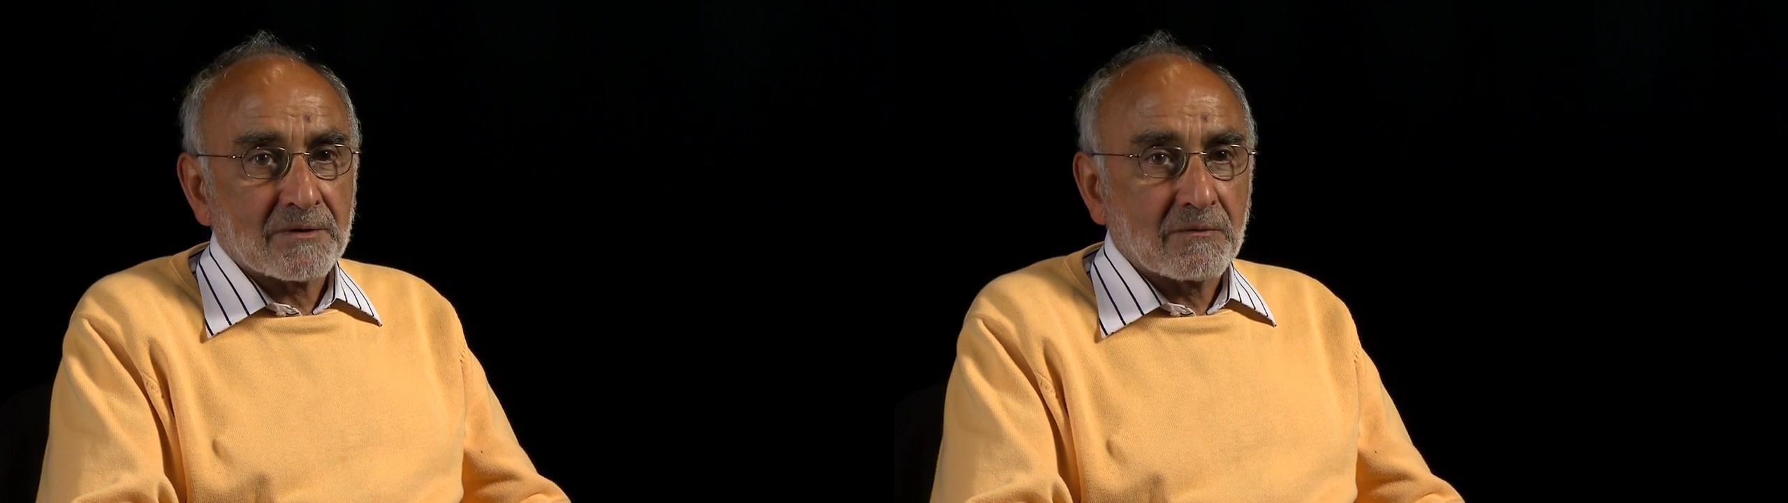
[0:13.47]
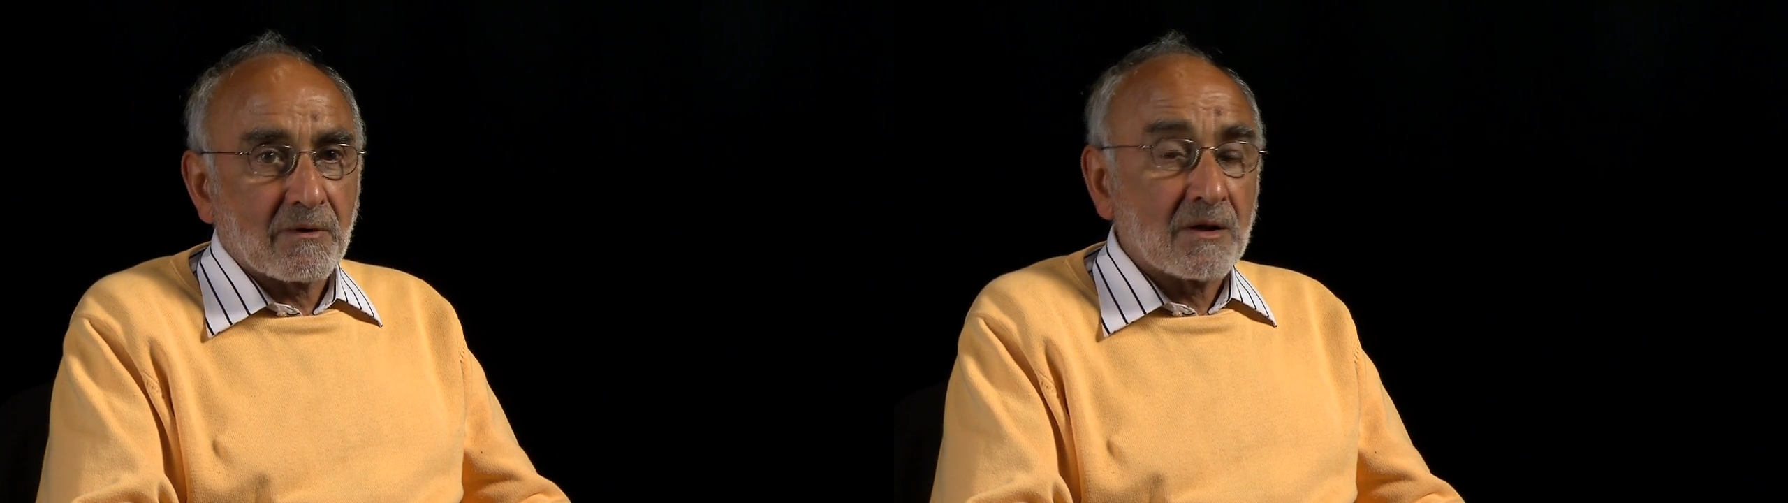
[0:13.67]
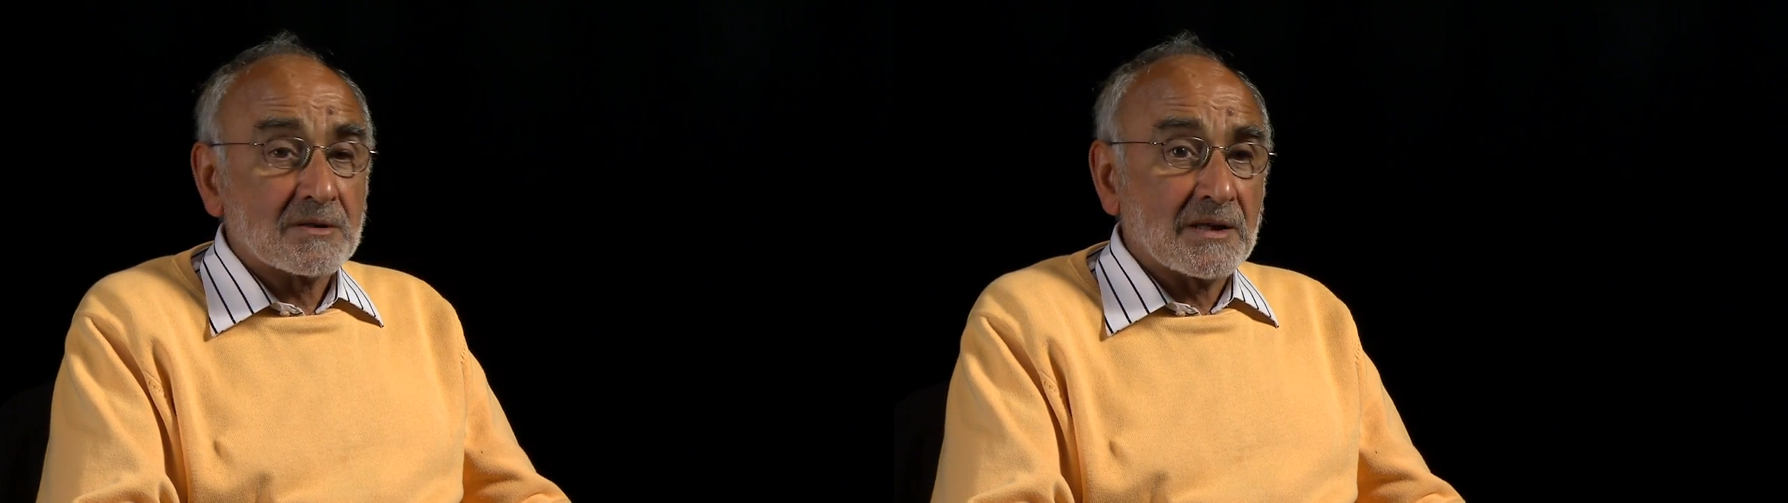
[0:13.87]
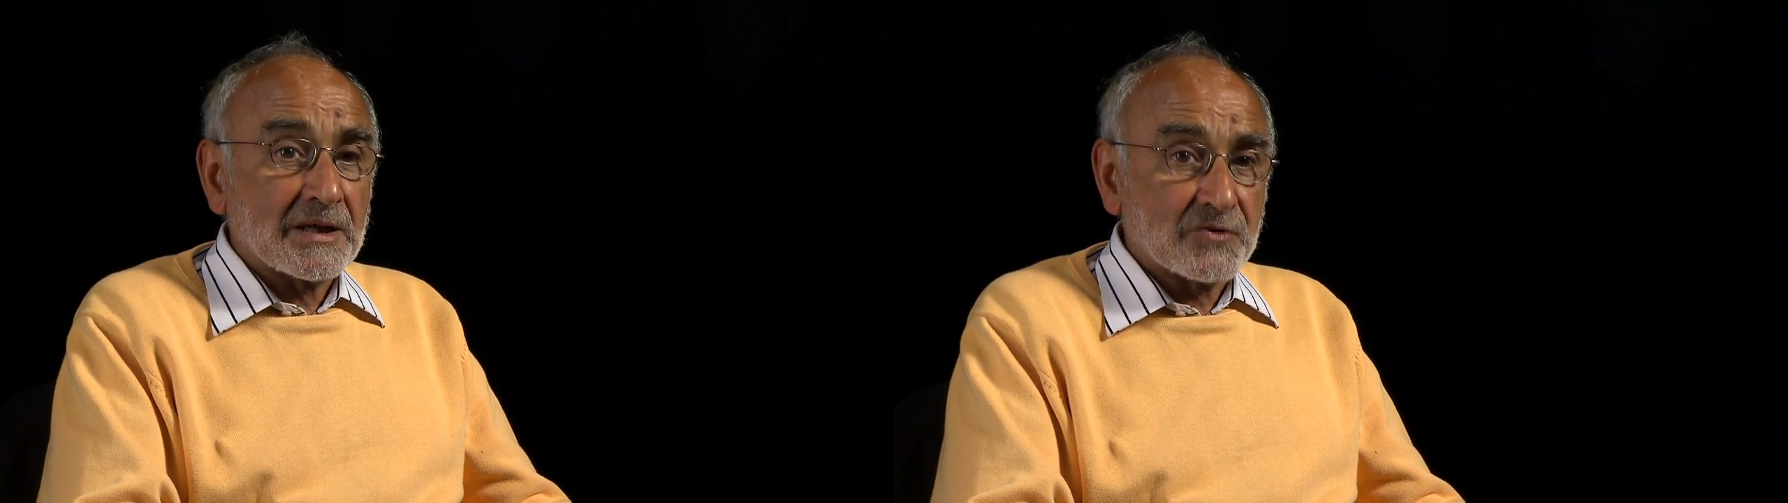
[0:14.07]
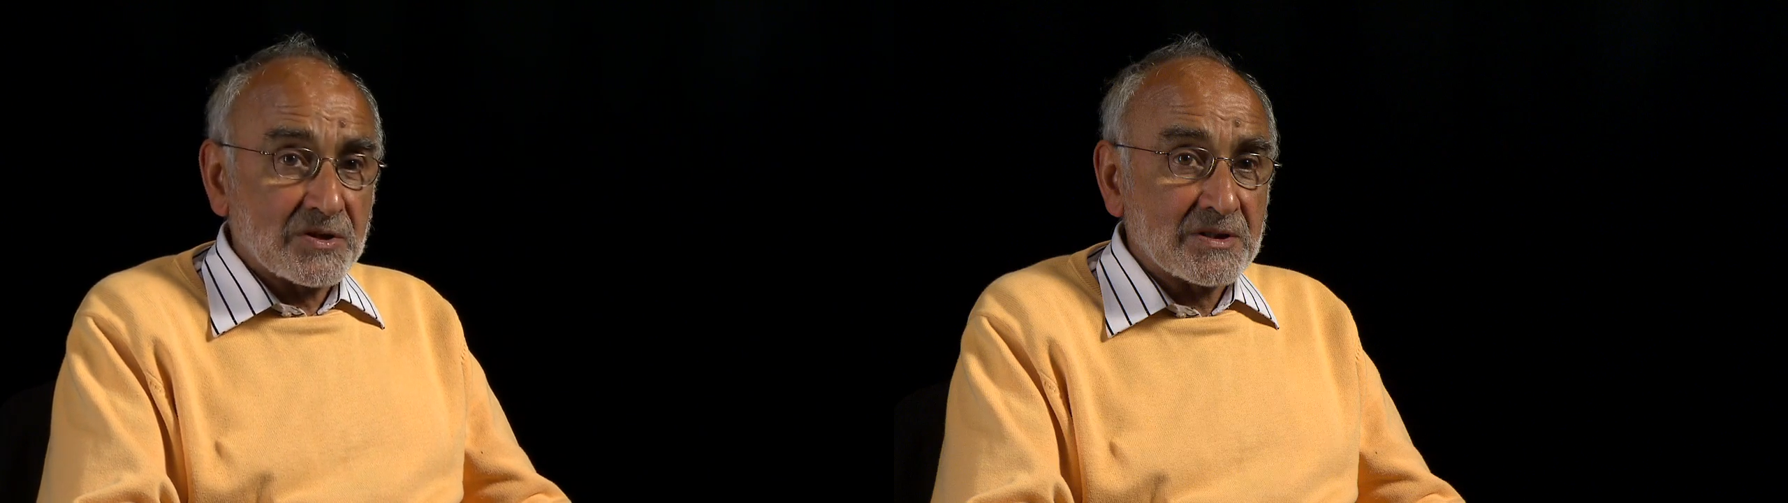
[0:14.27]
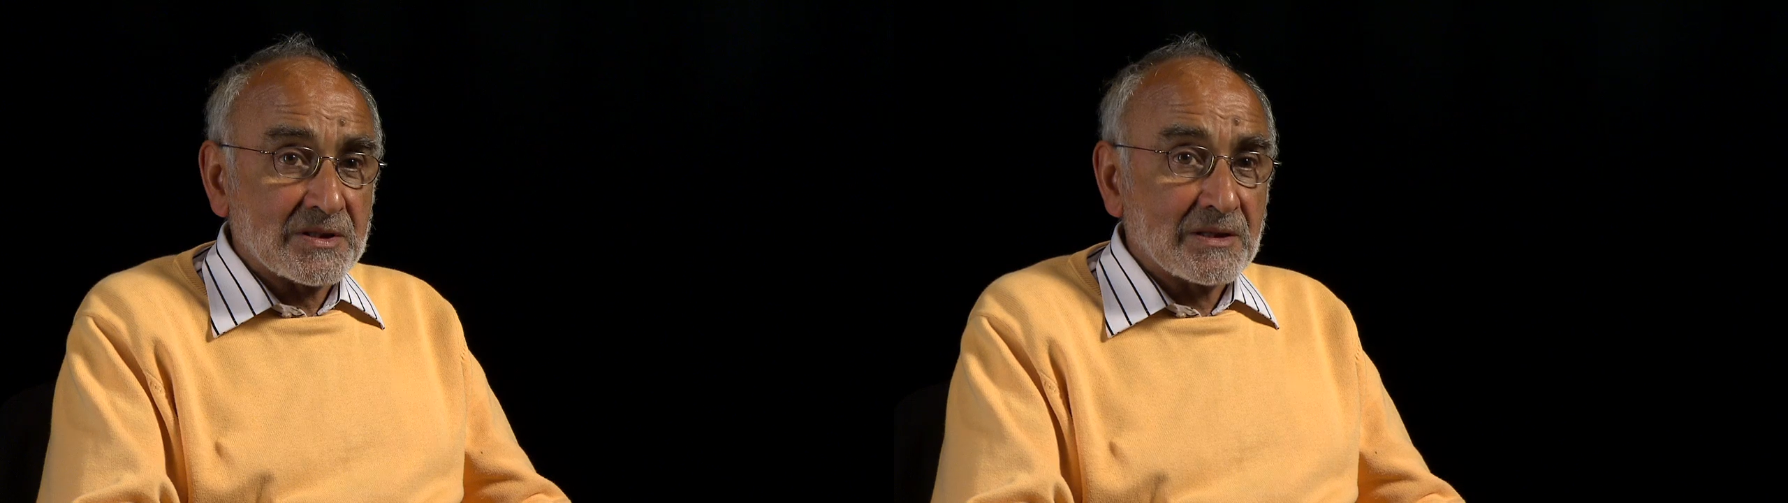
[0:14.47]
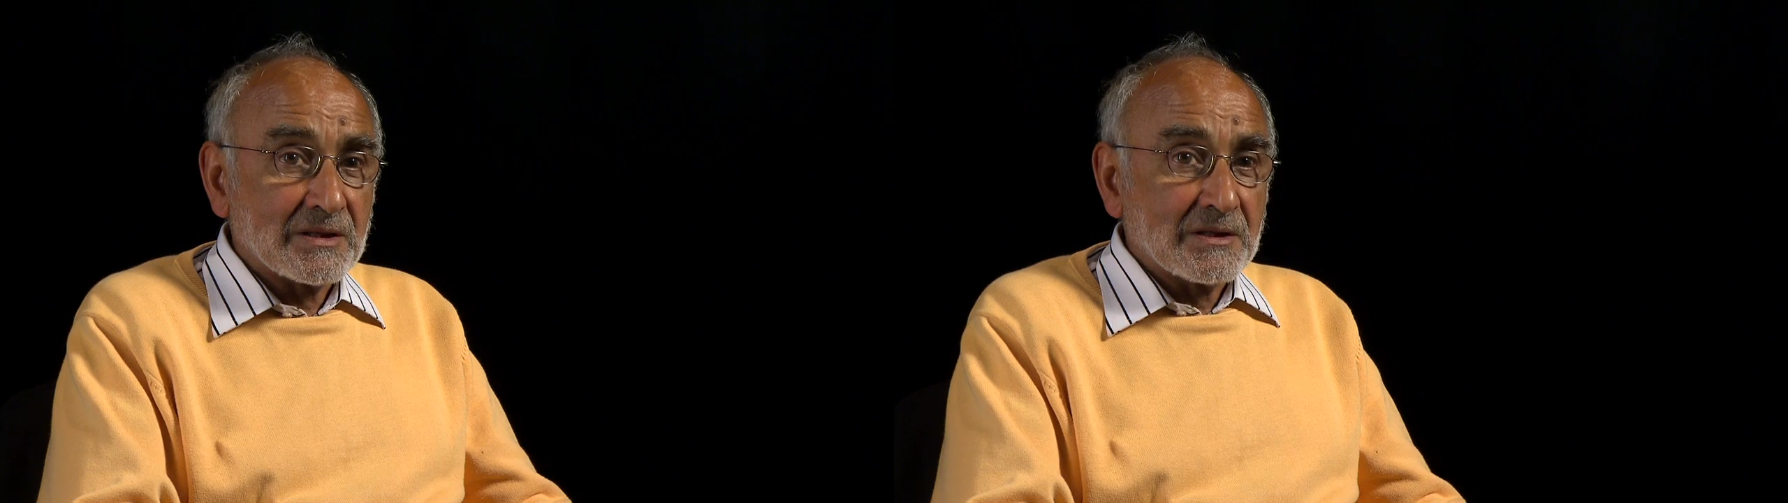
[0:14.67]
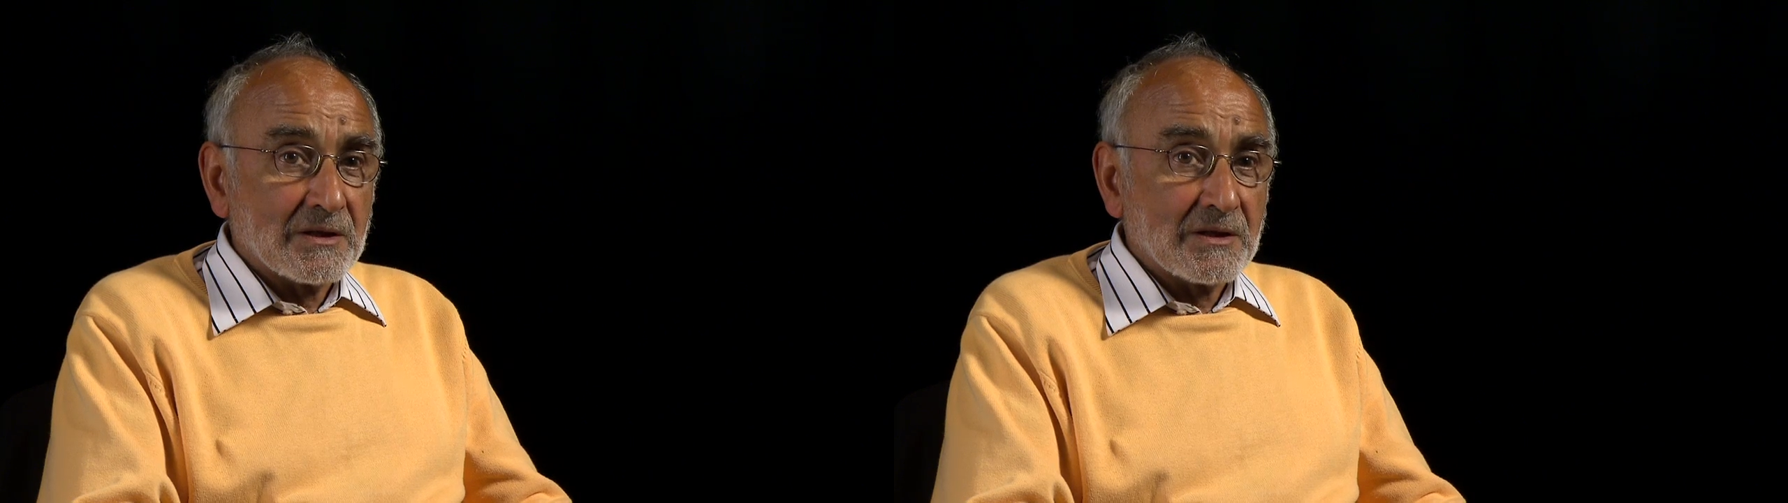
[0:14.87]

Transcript: the world's electricity